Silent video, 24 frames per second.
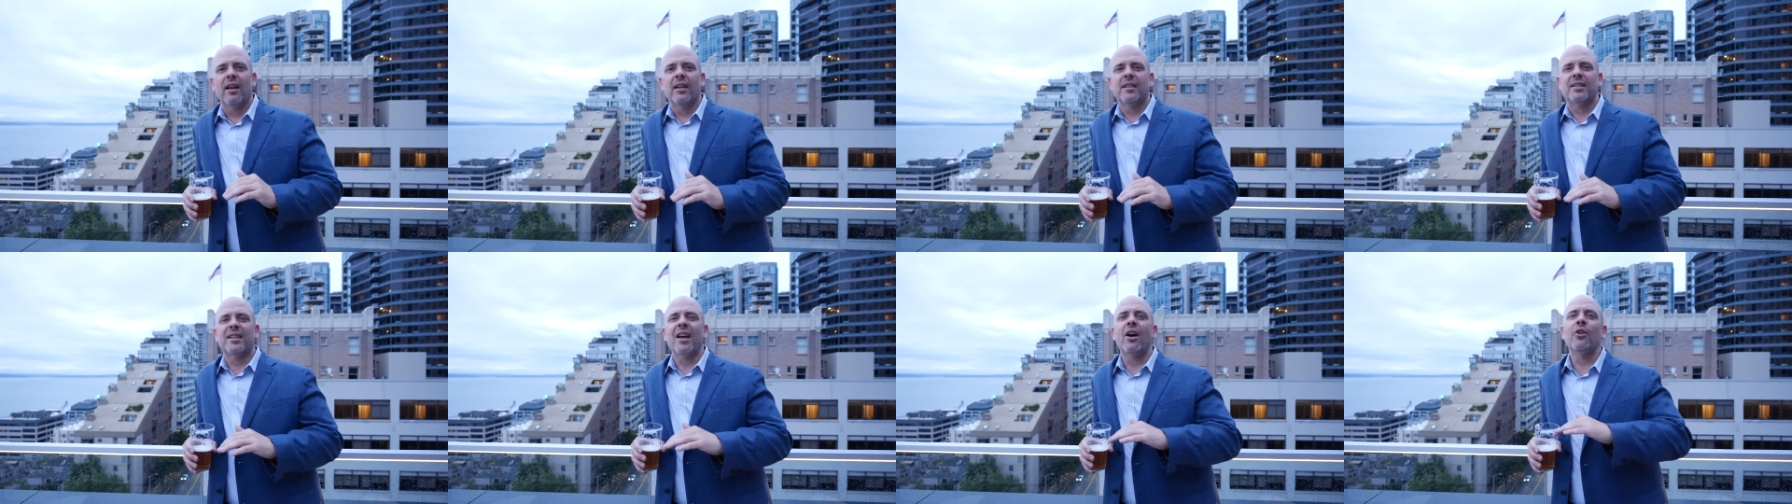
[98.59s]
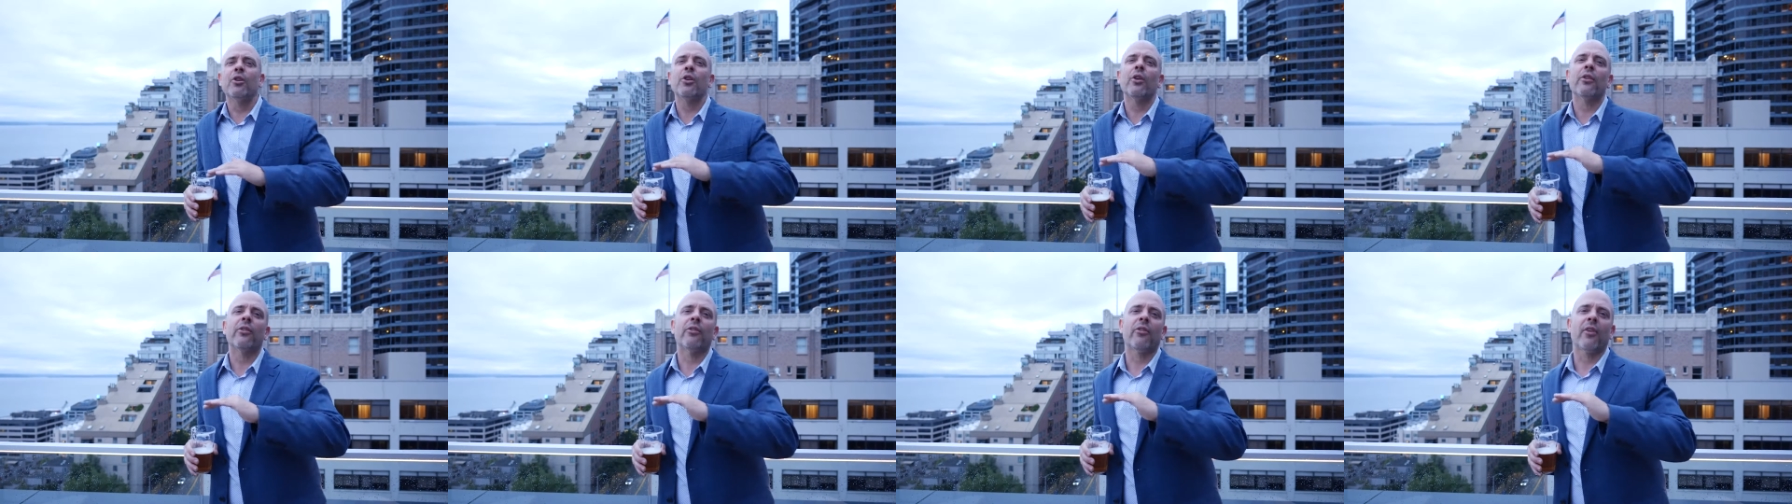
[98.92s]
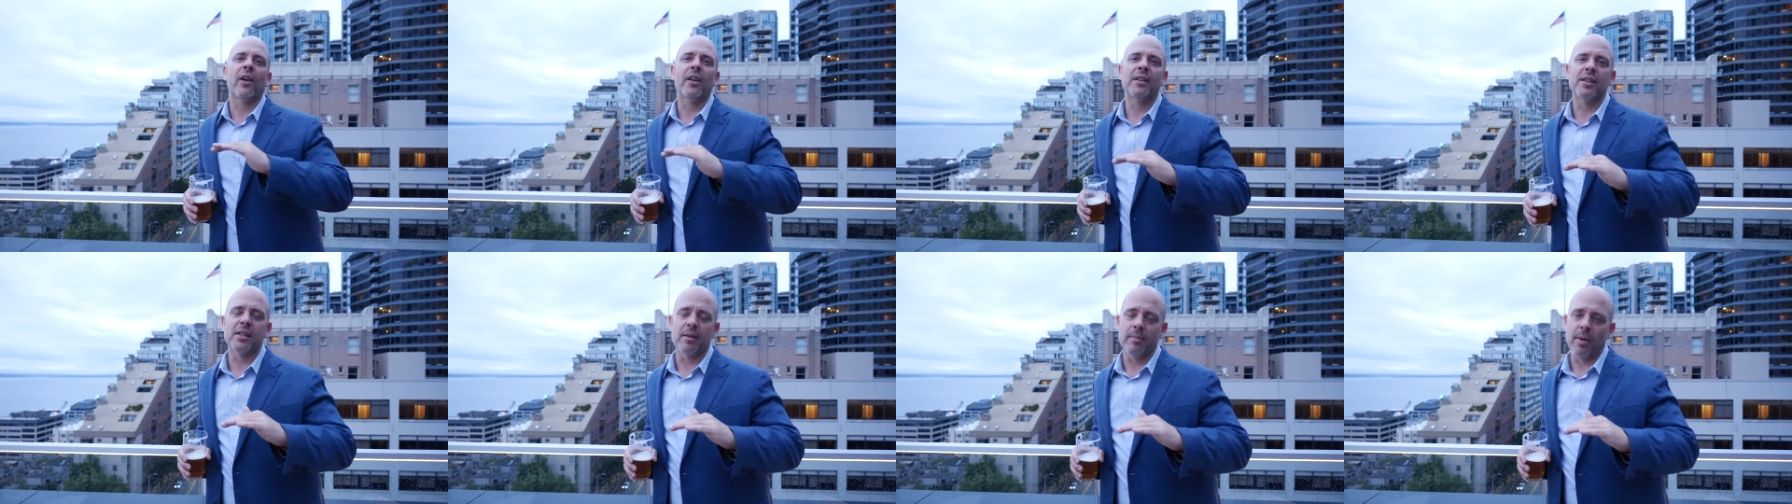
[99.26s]
Tell your
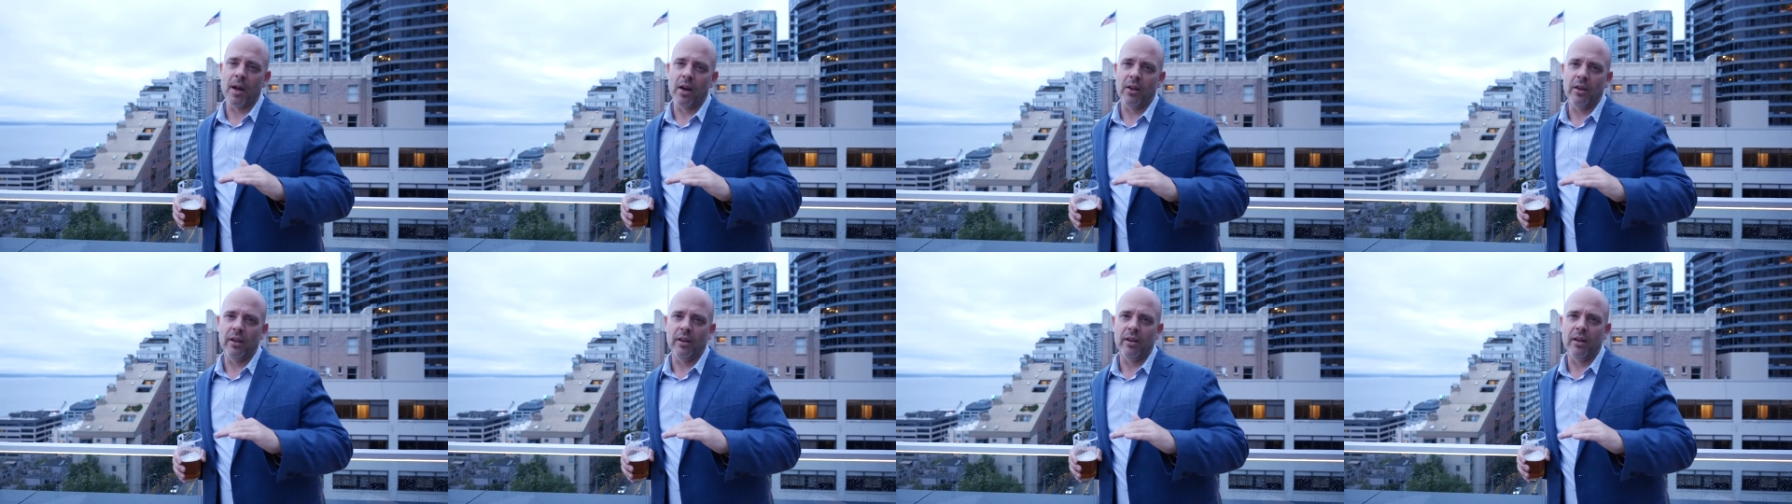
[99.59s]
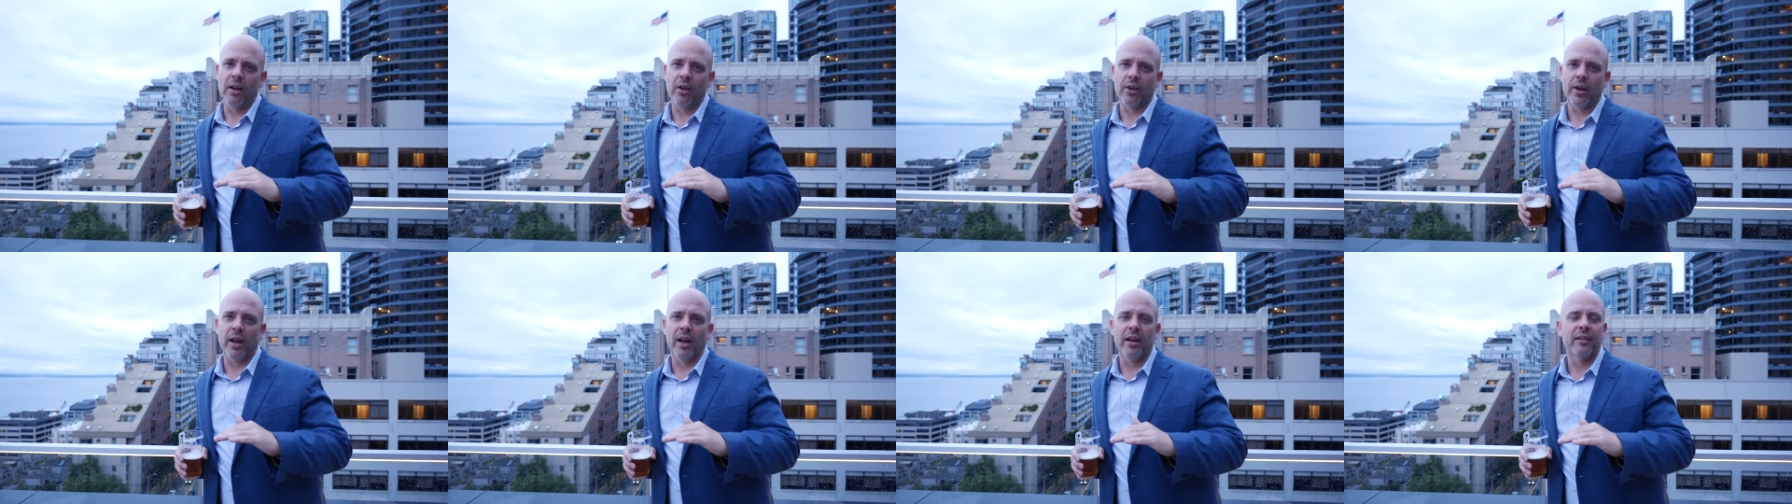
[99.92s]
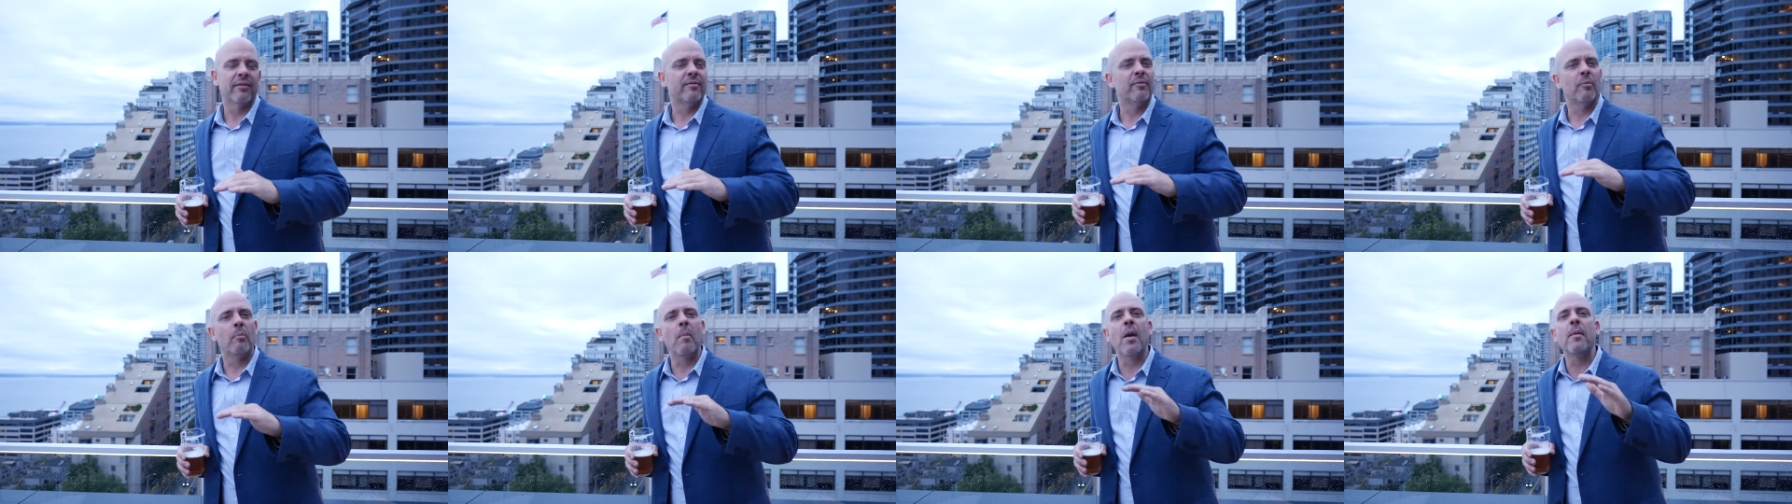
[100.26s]
friends about it, okay?
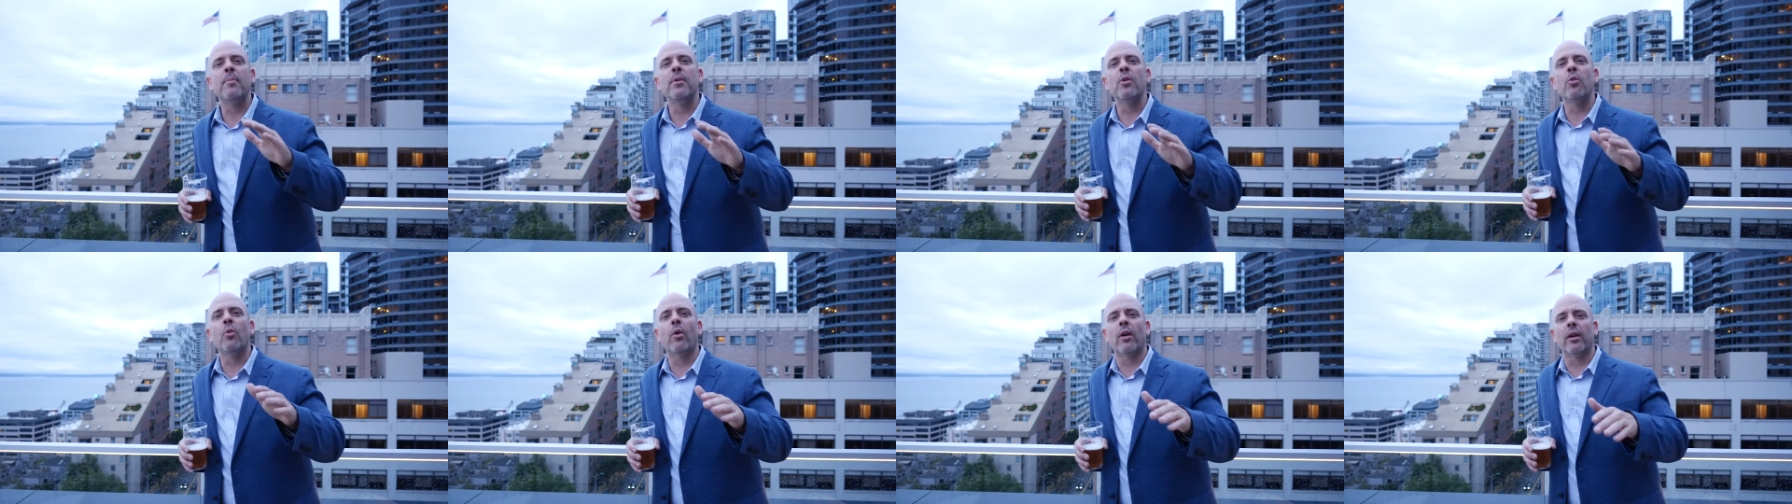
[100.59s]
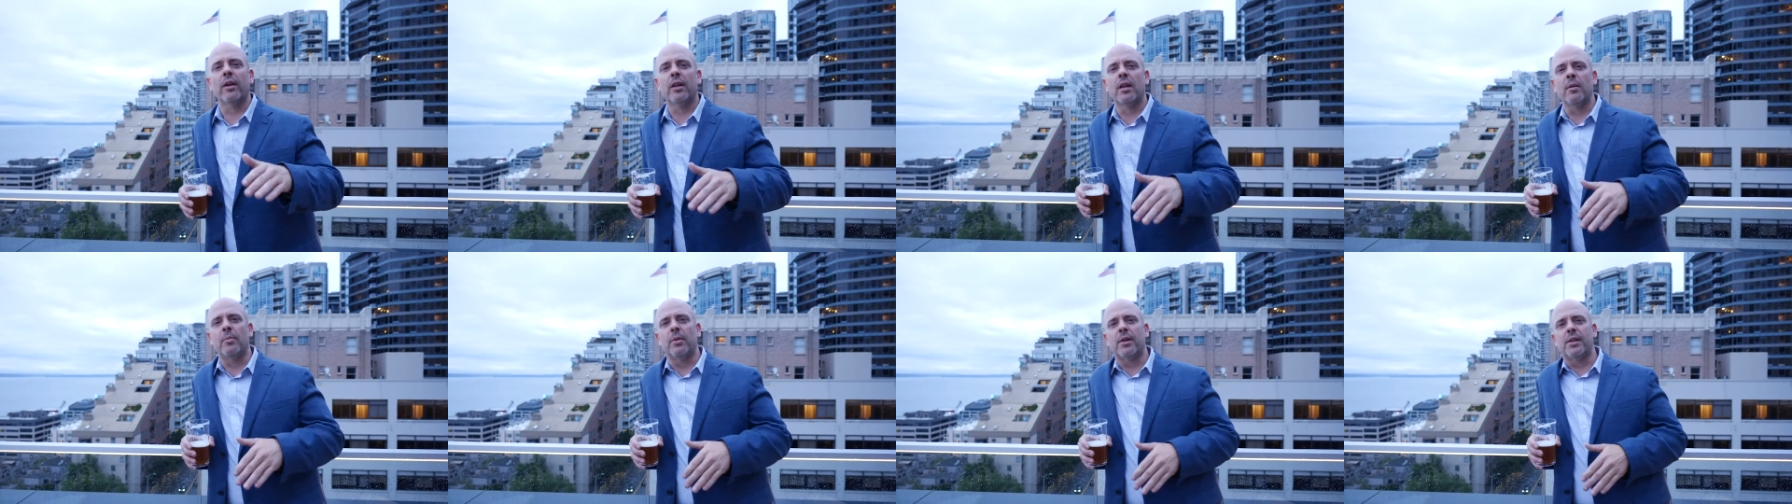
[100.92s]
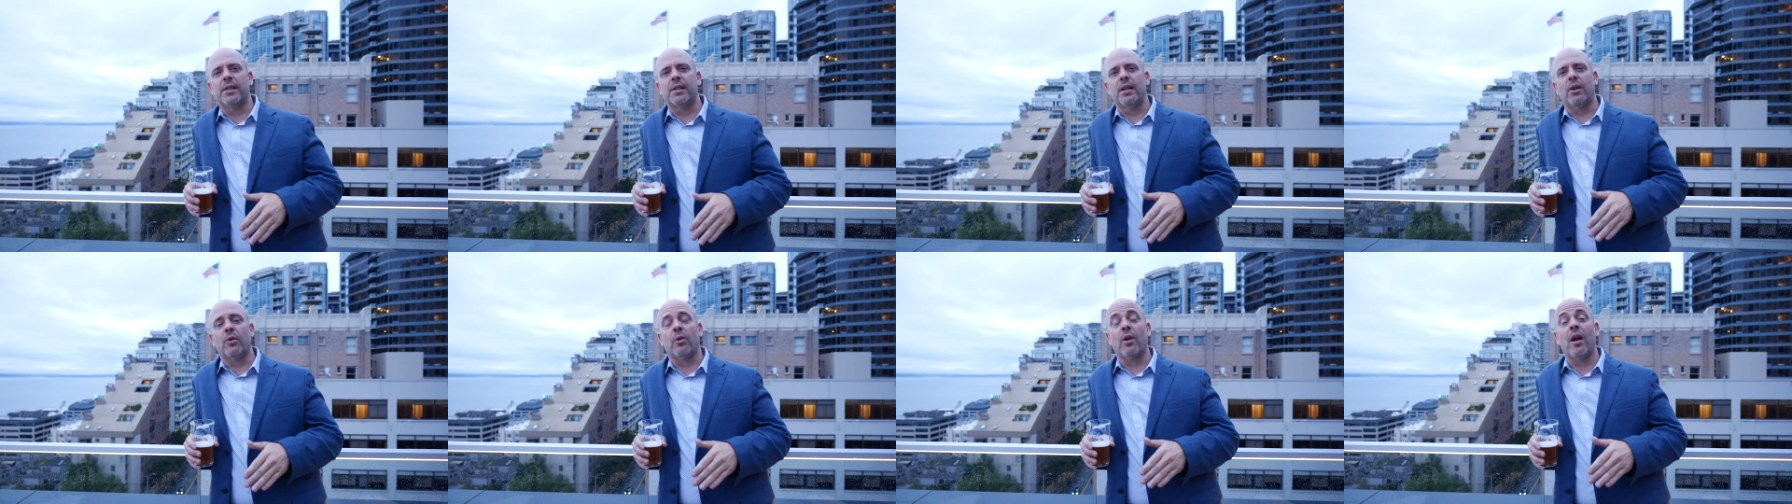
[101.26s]
Maybe you wanna keep it a
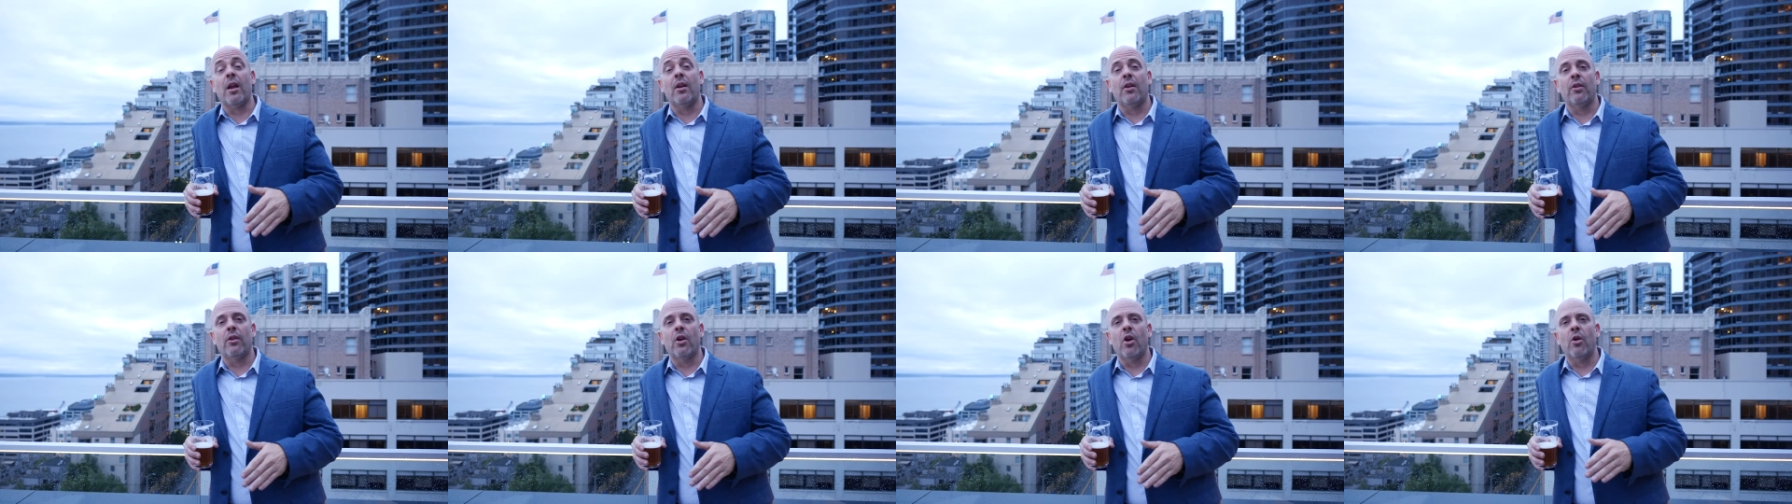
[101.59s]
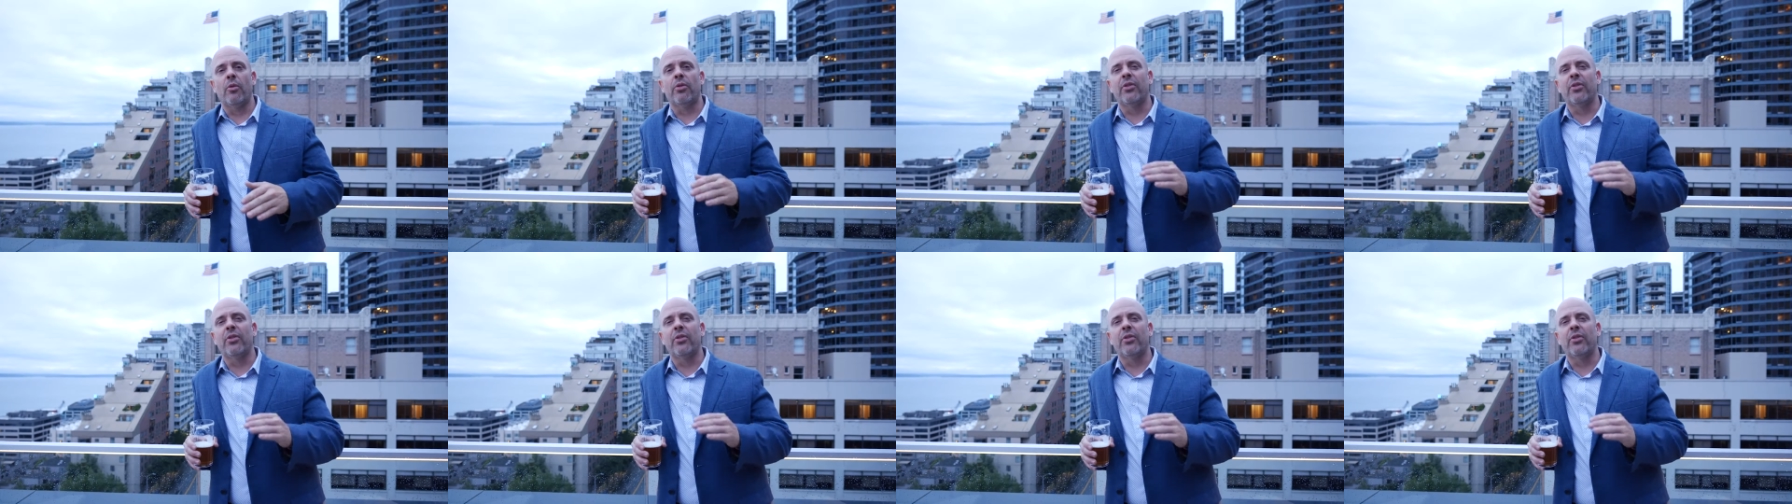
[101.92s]
secret, I don't know.